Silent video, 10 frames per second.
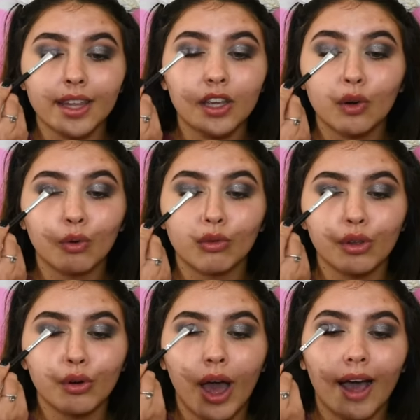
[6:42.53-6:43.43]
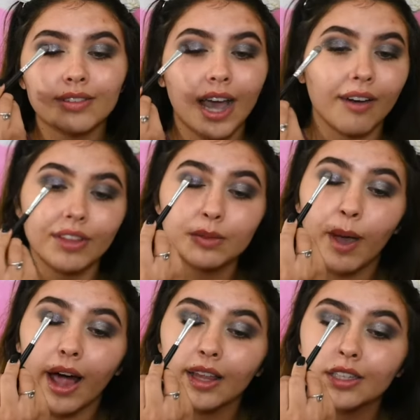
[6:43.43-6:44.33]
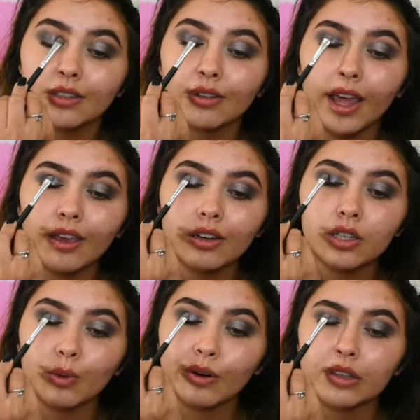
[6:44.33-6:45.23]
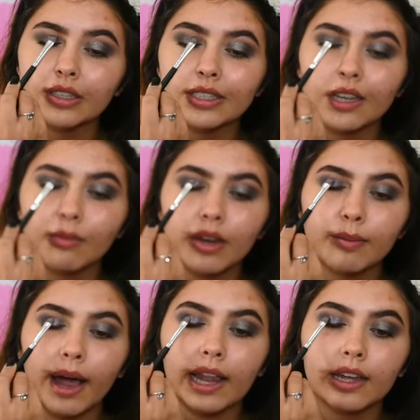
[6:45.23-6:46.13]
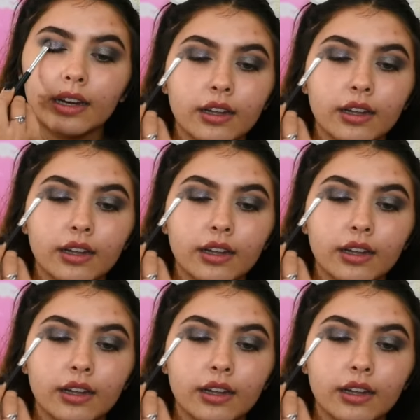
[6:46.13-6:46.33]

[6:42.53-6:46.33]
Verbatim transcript: Like, you don't you don't have to have this palette to do that. You can just work with the City Mini palette.